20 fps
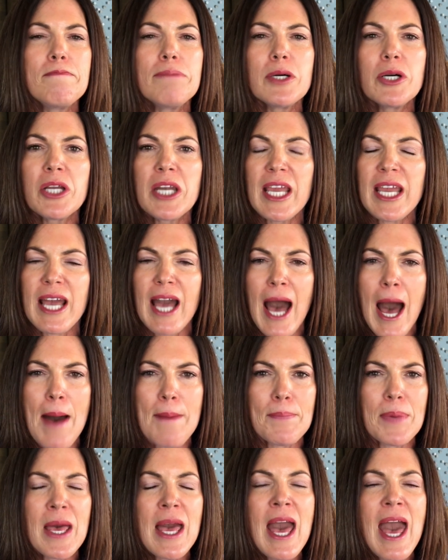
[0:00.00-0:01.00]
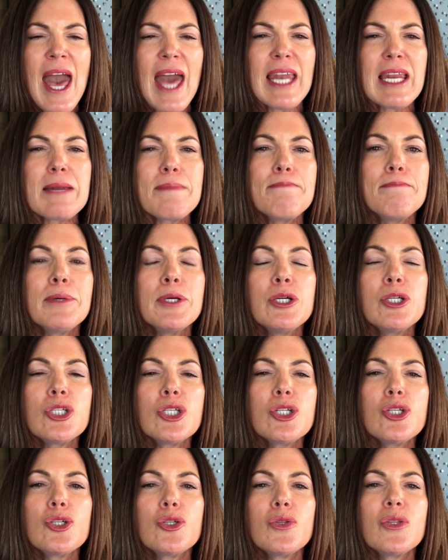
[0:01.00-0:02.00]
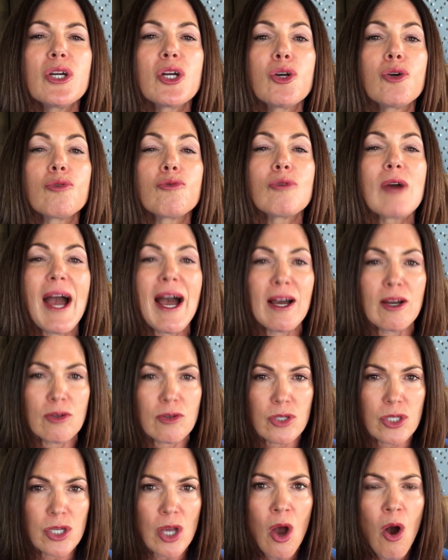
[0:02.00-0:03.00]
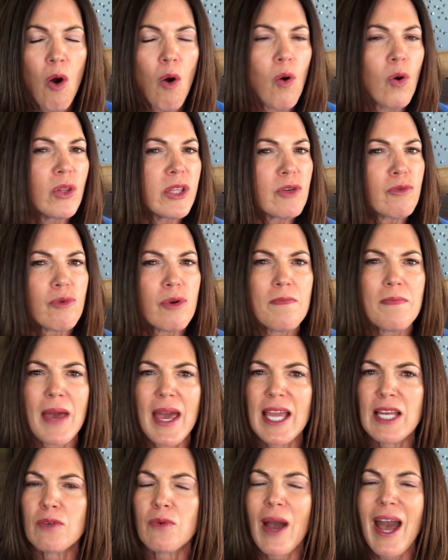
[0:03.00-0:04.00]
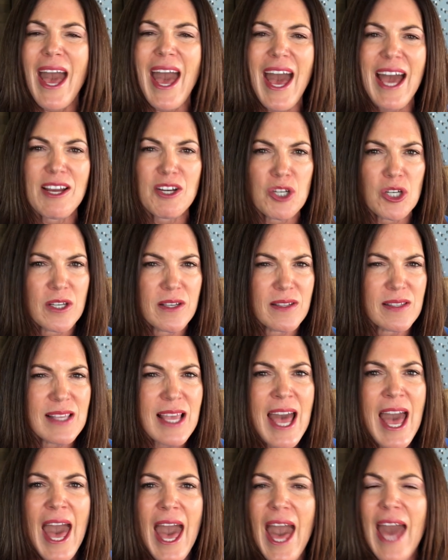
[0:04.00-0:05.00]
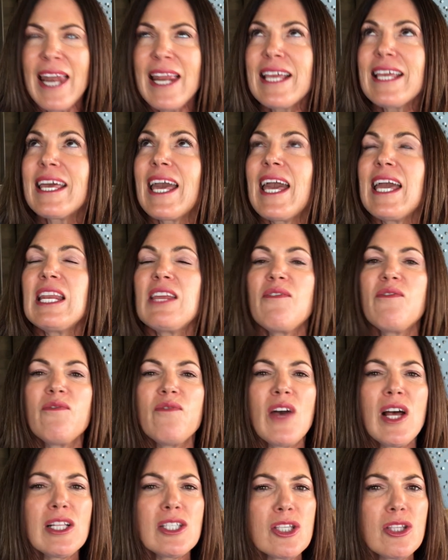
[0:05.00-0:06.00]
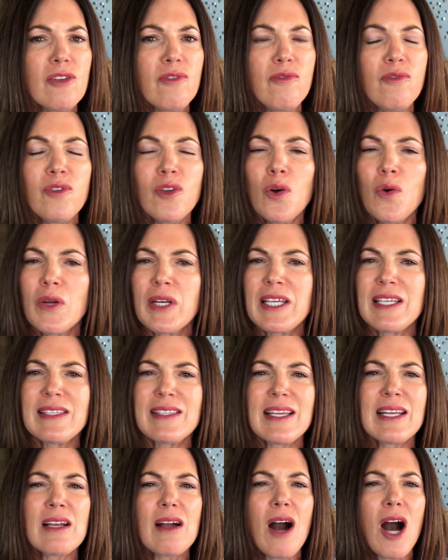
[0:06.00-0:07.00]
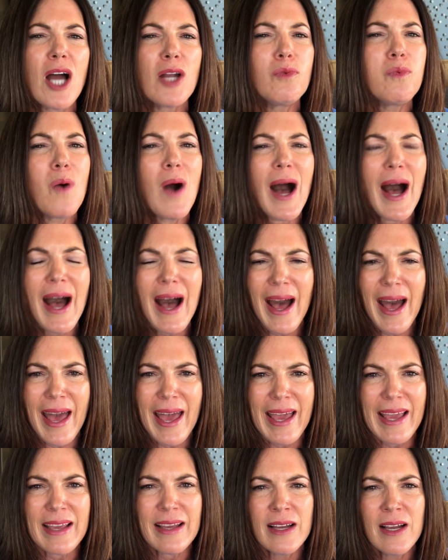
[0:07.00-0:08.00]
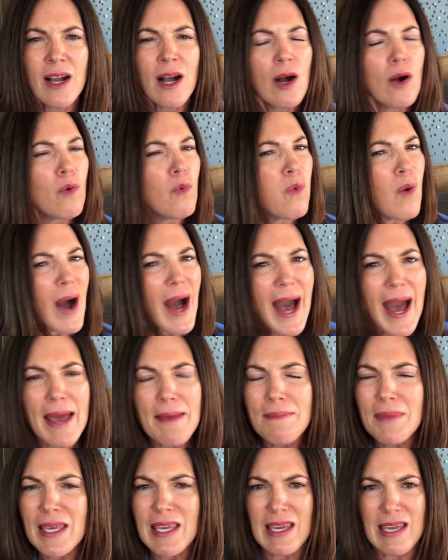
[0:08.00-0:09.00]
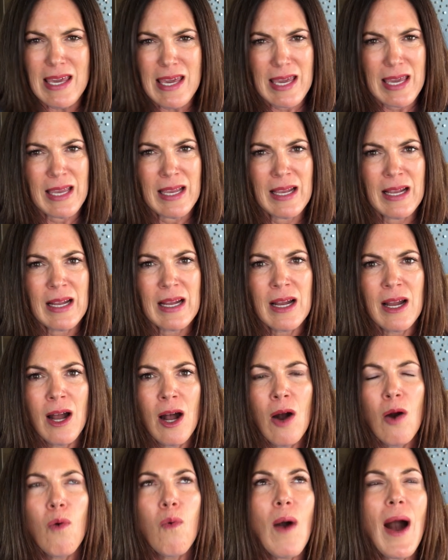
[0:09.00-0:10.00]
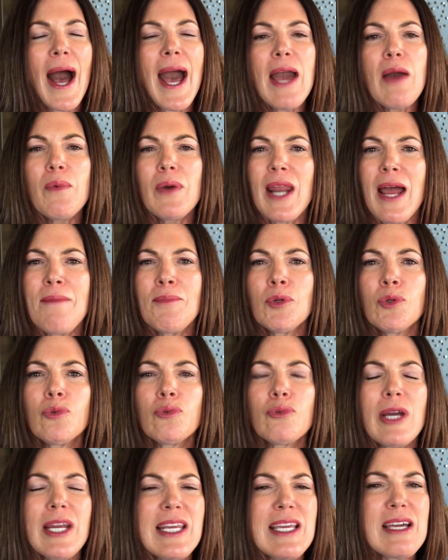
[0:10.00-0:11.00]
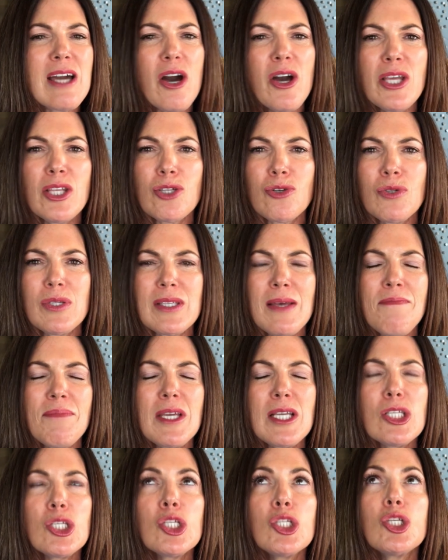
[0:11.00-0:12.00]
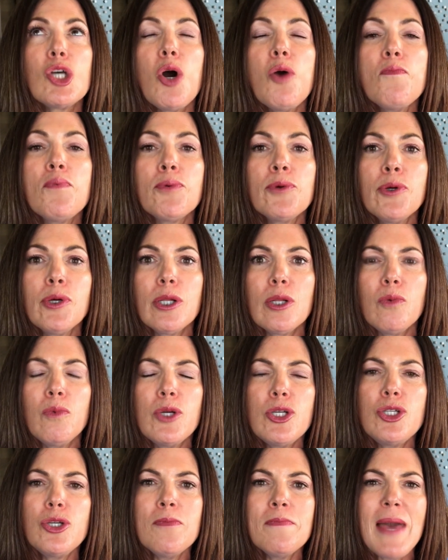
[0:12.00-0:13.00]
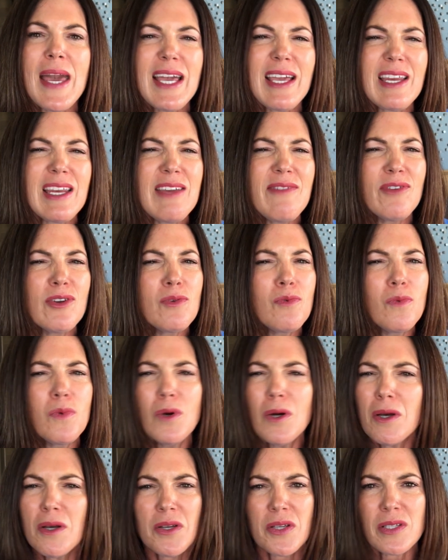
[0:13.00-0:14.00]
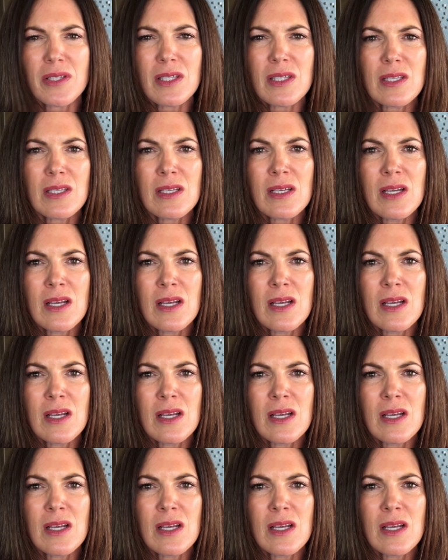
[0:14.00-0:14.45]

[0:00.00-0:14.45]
burning up, and it burnt to the ground. All that remained were ashes. And again he fell to the floor and he said, God, why? Why me? Why, when I'm already going through something so brutal, would you make it even worse?